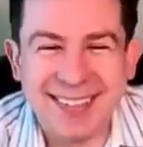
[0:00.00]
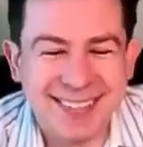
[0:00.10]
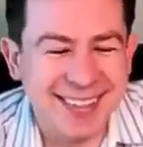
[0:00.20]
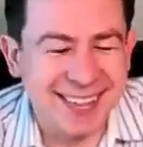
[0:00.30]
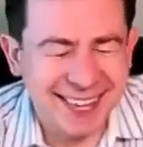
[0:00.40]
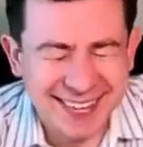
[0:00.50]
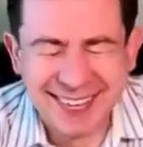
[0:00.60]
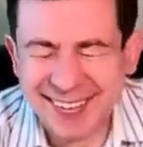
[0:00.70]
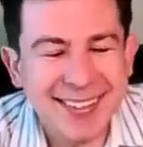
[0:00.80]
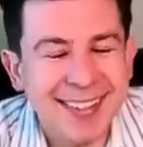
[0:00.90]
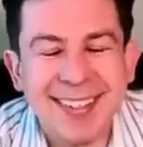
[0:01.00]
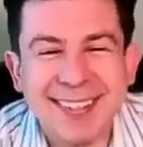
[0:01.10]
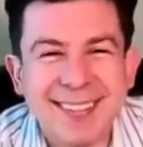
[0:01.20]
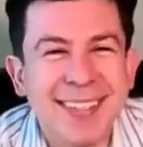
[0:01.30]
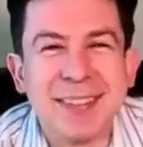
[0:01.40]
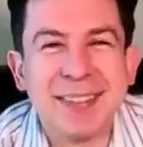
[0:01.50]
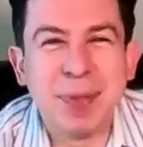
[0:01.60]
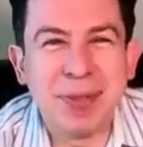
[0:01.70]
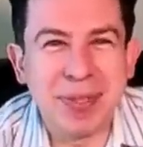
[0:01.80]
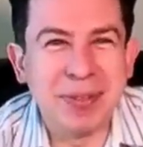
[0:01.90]
not, not to
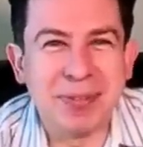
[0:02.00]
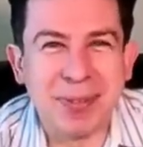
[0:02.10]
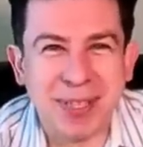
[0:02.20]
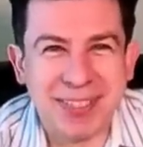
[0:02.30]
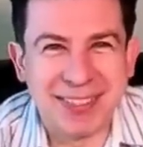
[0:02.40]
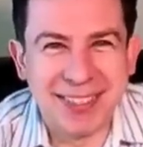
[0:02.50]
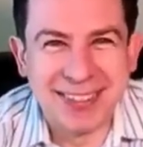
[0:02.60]
be reinforced.